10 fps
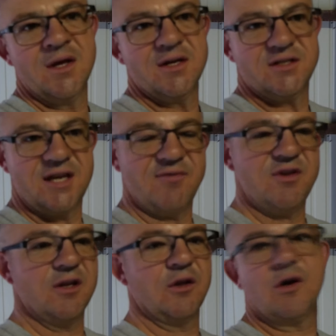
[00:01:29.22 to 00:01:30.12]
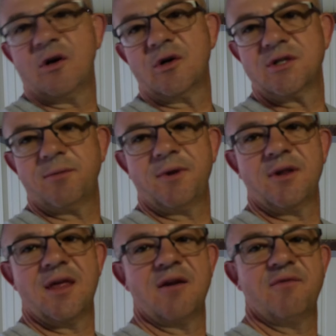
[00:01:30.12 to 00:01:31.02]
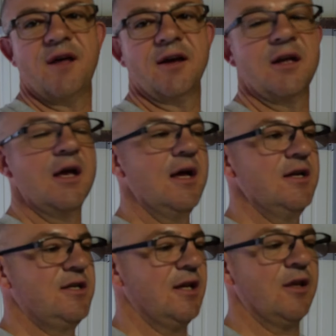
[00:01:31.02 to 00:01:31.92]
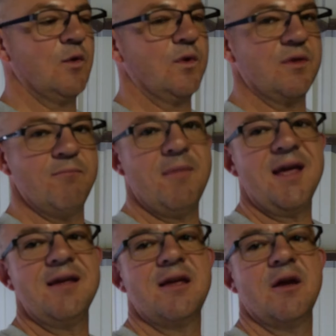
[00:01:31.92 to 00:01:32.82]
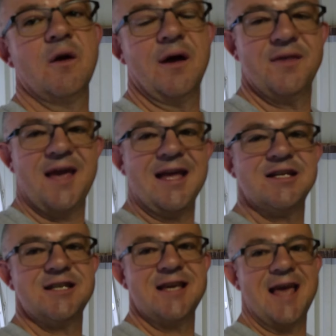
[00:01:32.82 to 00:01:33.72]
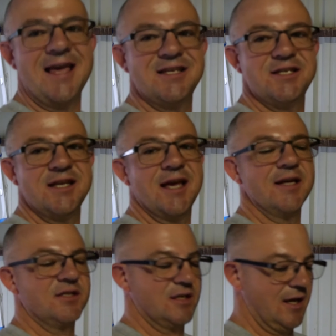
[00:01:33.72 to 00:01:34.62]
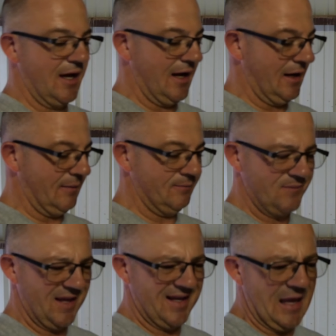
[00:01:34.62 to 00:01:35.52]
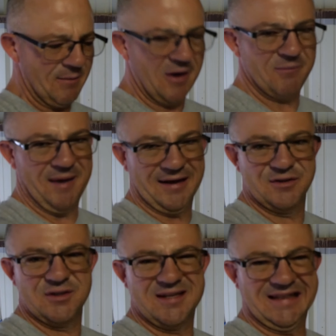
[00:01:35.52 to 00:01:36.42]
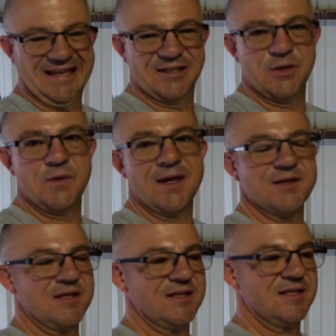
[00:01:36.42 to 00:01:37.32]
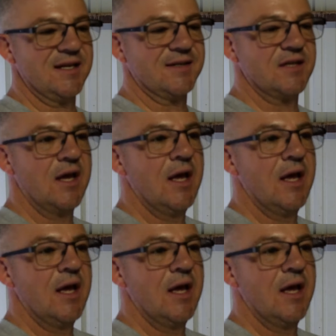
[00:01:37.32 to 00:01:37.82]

safety alert or something to that effect, dealing with the main gear on the HDS, and it came out back like 2006.